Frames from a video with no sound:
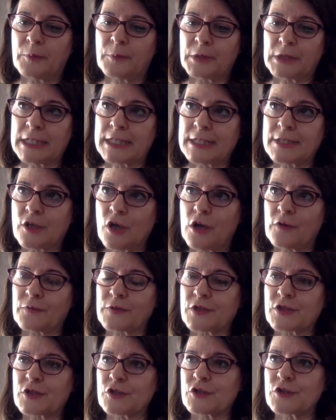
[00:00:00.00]
police
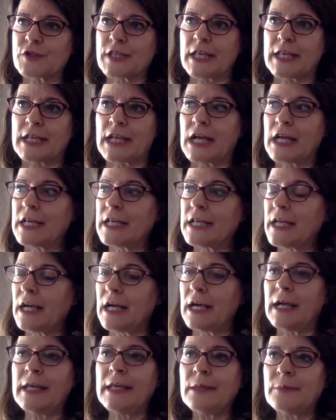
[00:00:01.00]
officers. And I
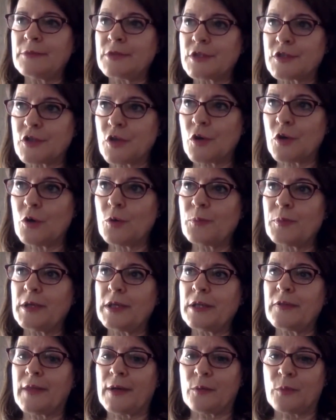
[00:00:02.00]
am just
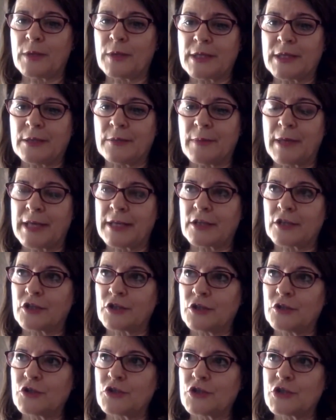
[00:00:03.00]
hoping that we can make a
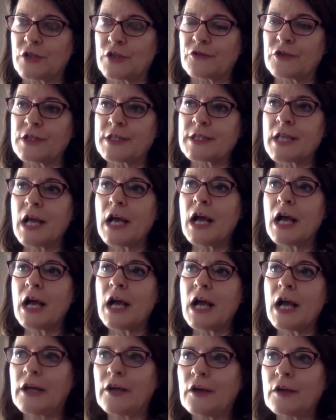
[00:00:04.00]
huge difference.
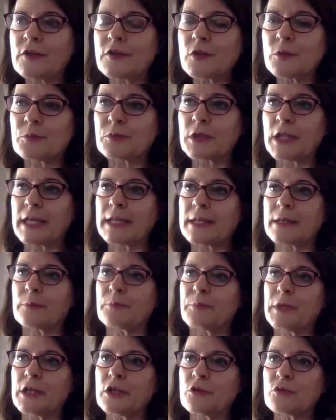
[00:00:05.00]
I also played a
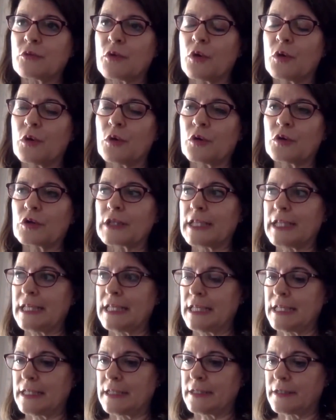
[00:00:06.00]
big role
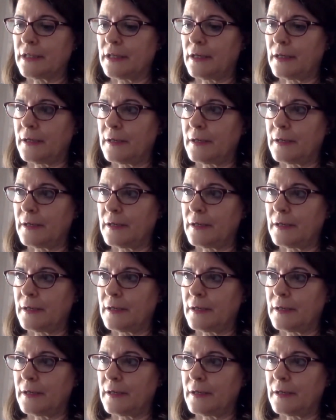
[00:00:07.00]
in